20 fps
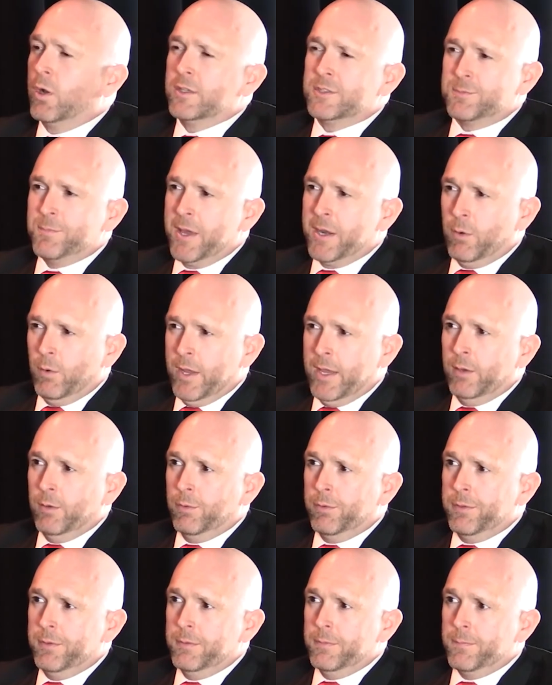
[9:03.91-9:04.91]
is mental
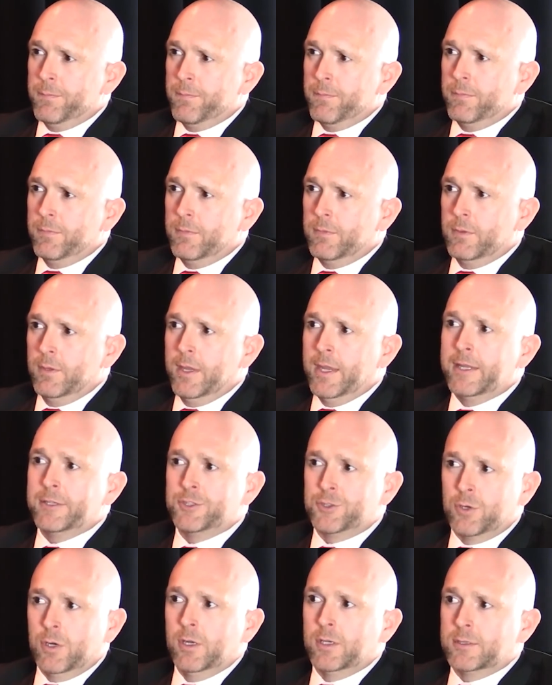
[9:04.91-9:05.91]
health and
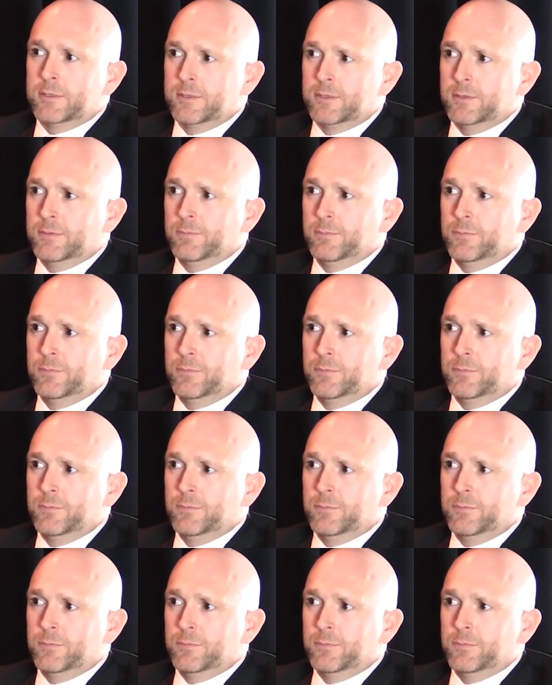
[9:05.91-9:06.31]
drugs.